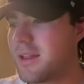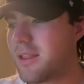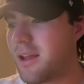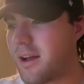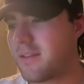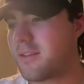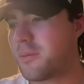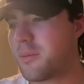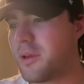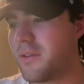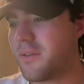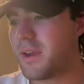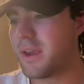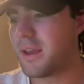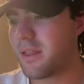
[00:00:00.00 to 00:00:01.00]
lost to
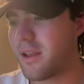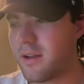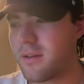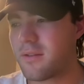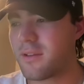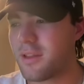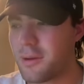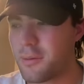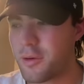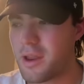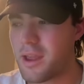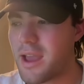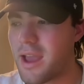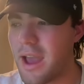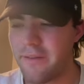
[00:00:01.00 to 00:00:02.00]
PV and lost to
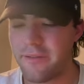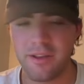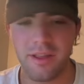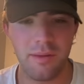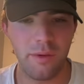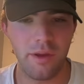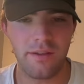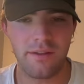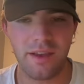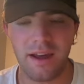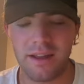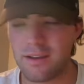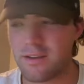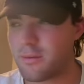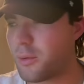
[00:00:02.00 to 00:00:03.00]
Liberty after they beat
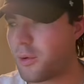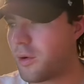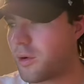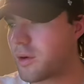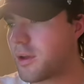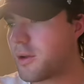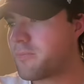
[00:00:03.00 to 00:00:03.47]
Southeast Polk.